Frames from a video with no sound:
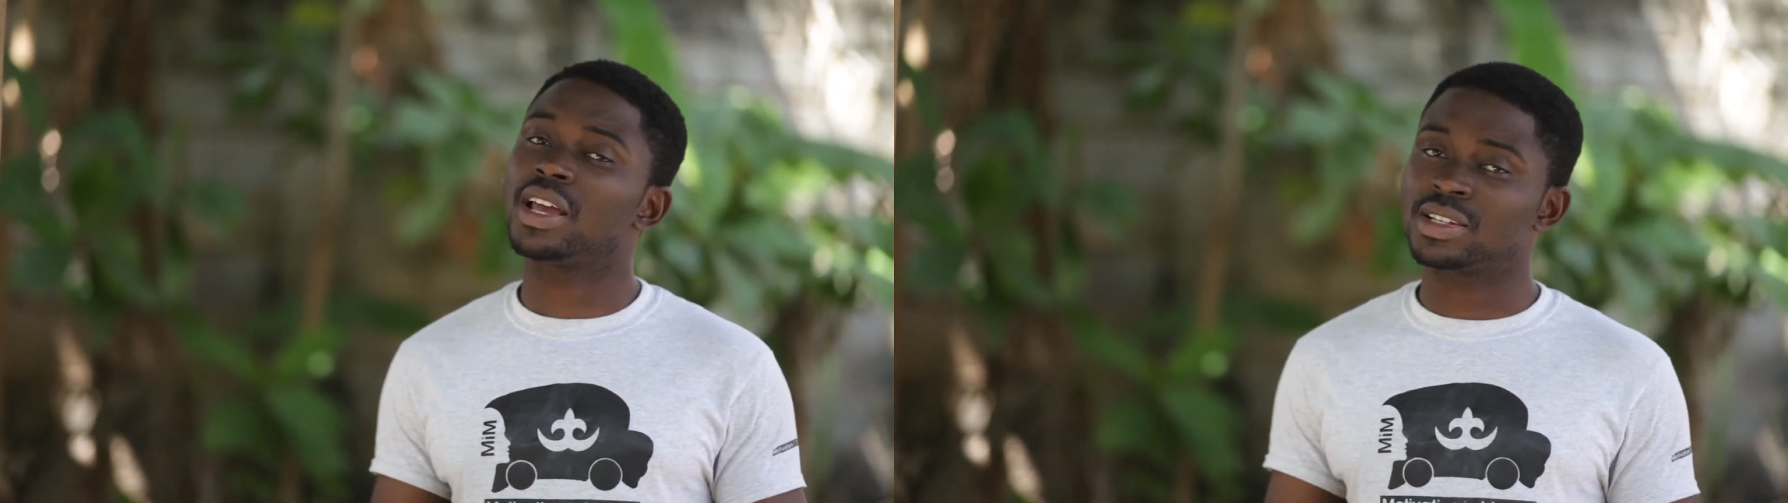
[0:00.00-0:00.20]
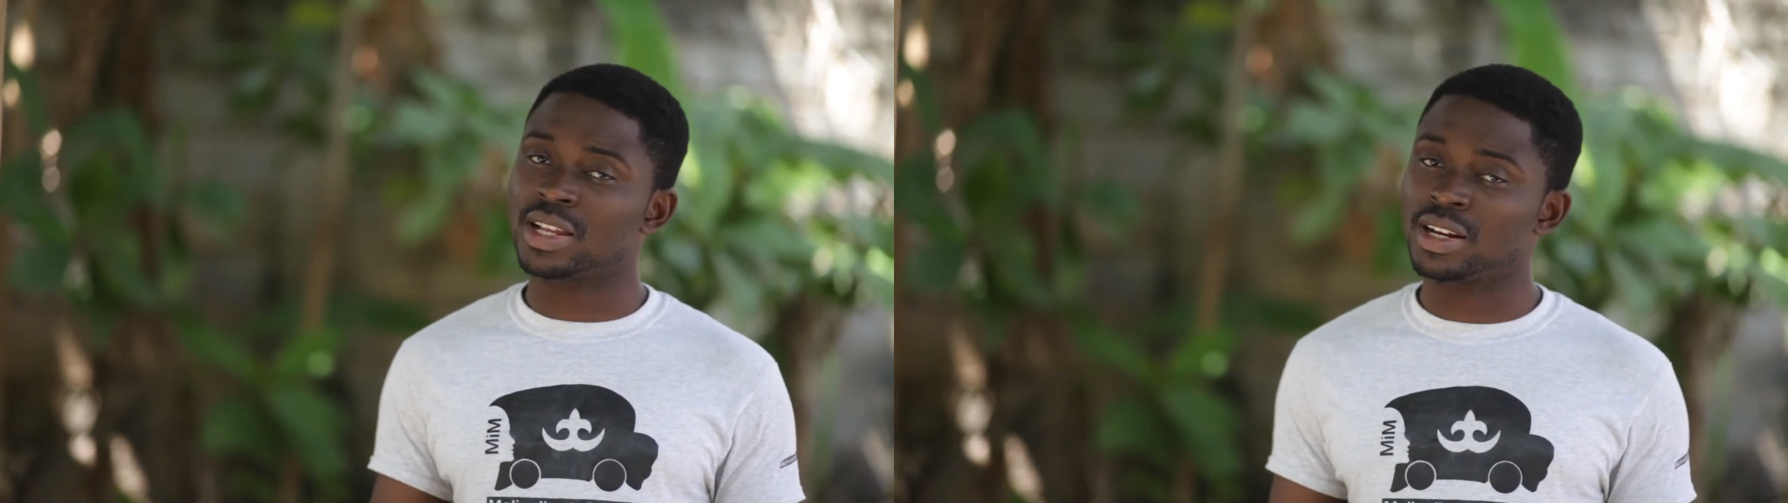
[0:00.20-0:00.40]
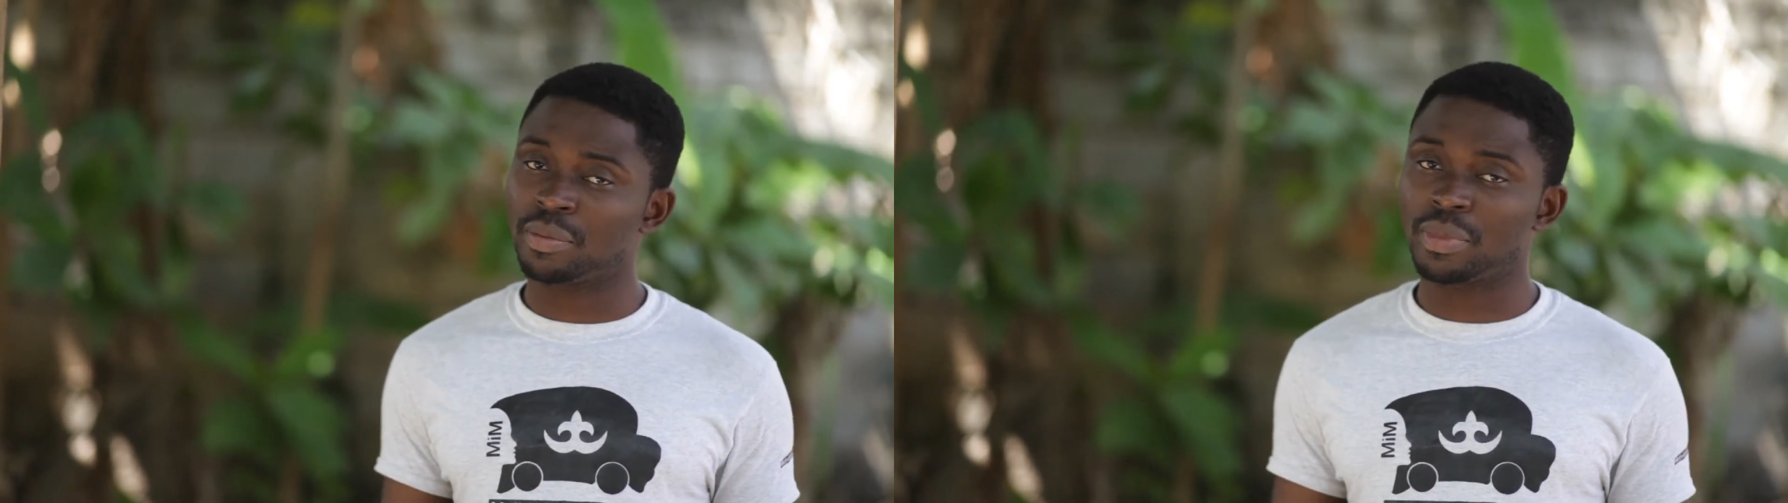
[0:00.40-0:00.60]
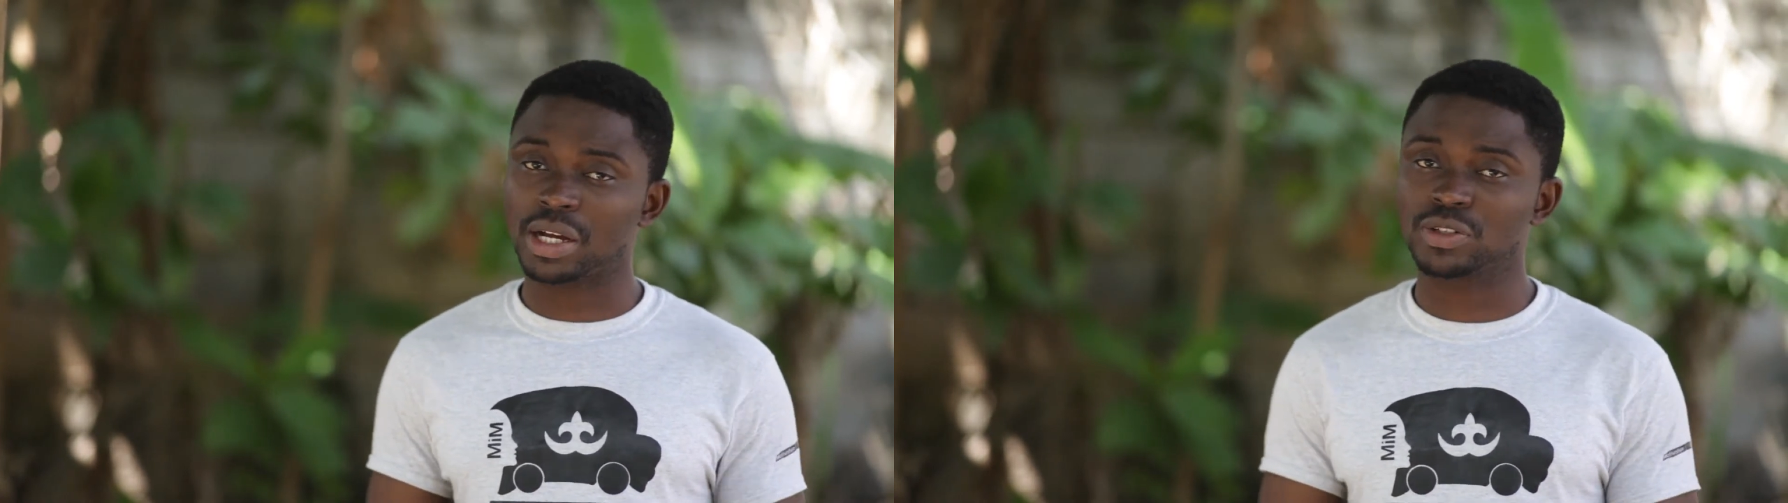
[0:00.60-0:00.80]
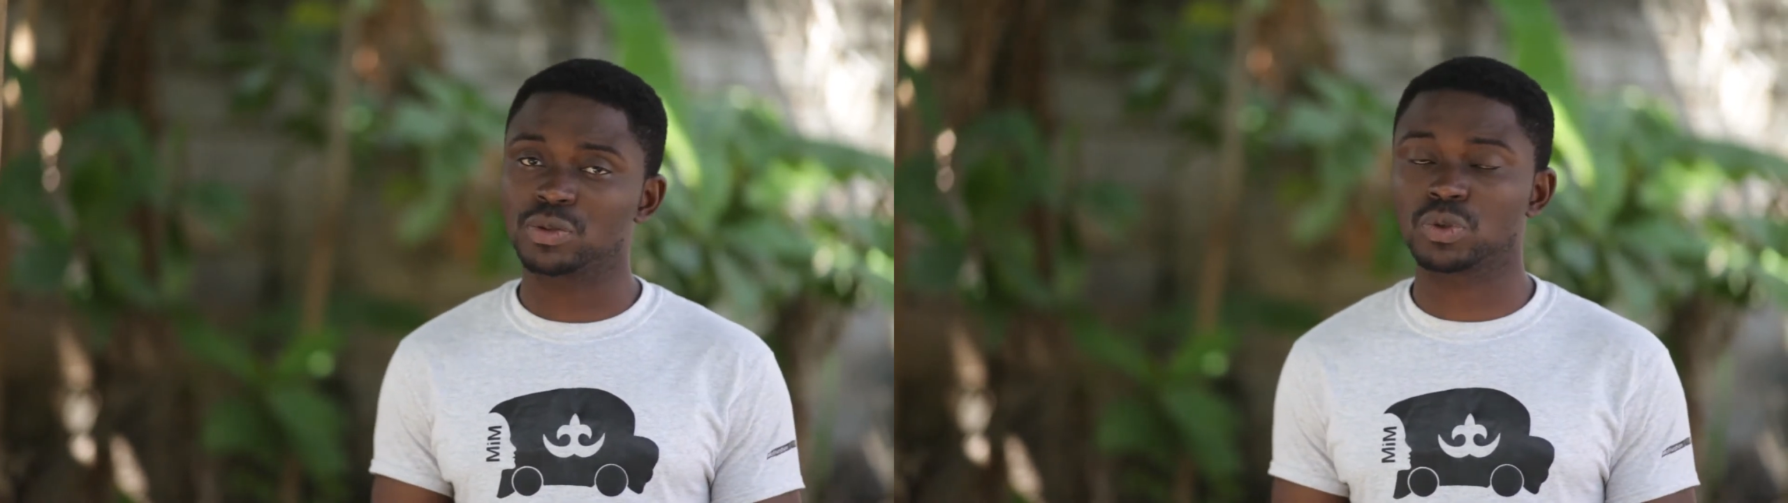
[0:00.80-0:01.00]
and send them
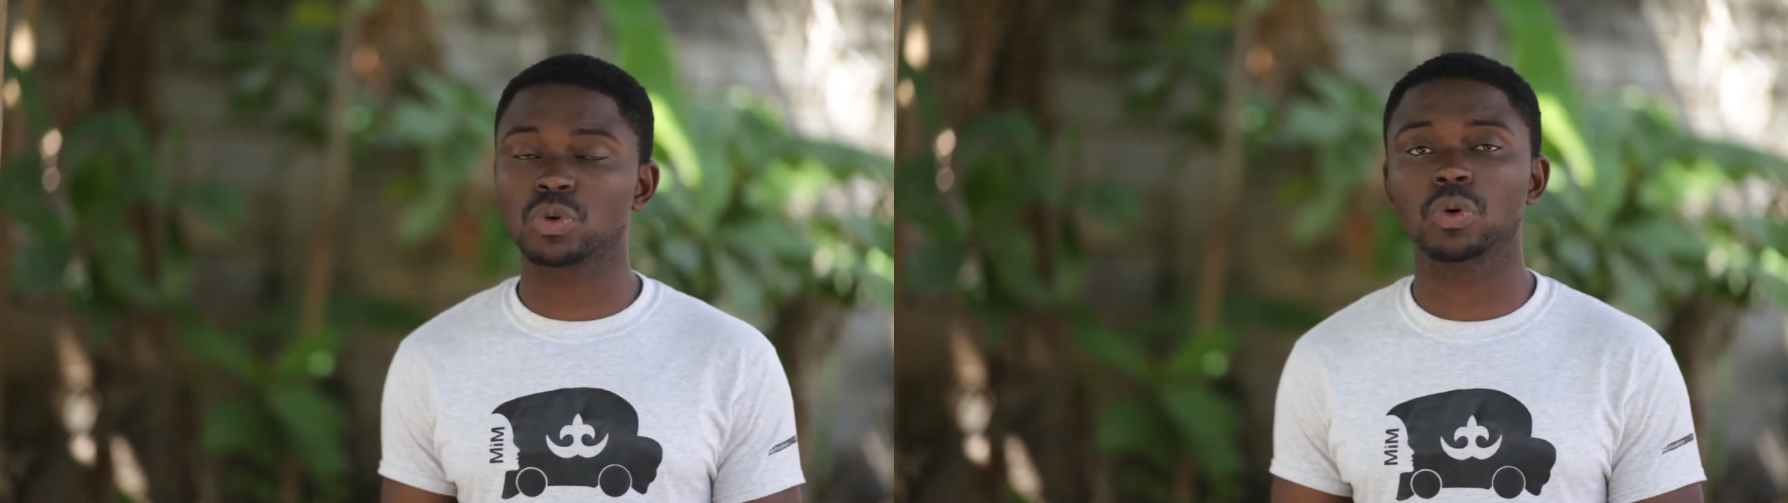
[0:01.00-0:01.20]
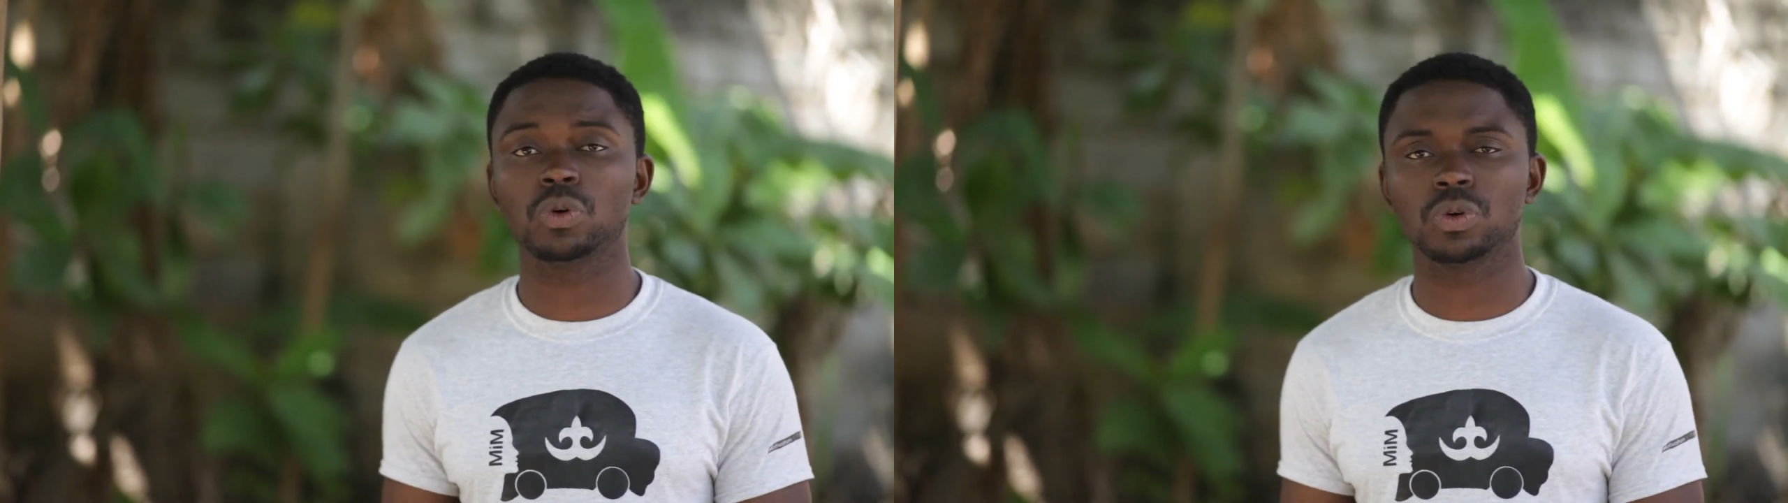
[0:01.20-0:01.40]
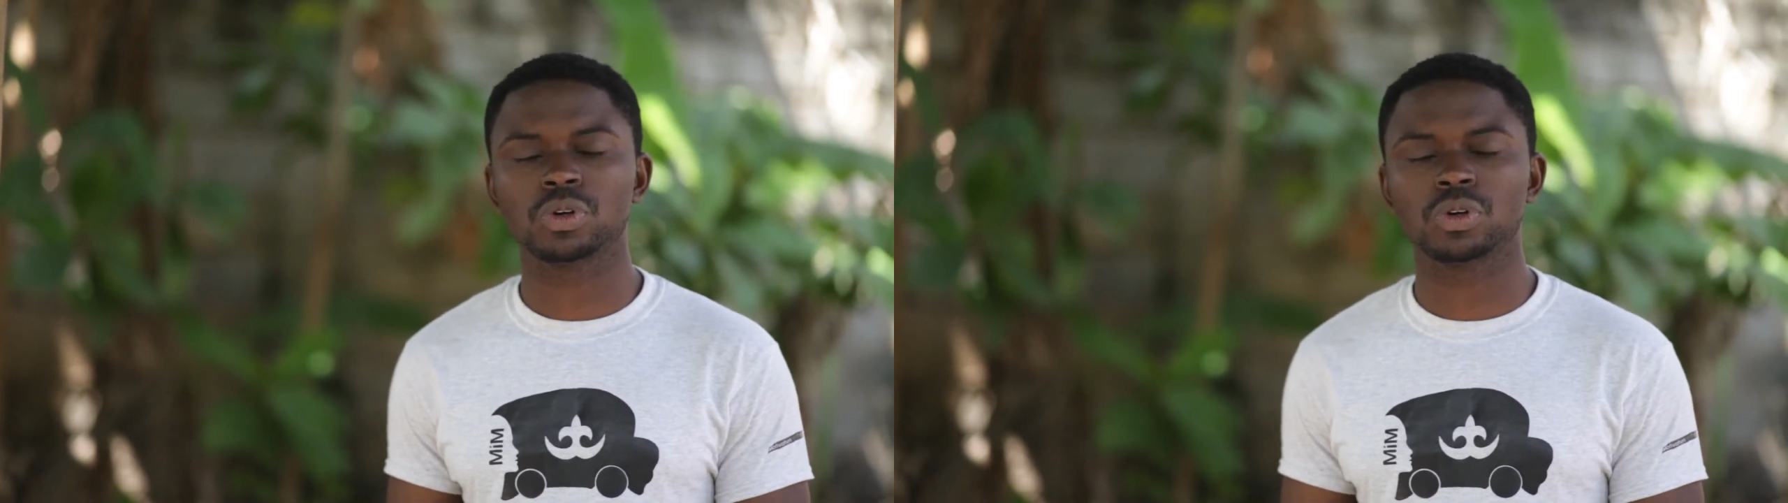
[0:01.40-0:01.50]
back to school.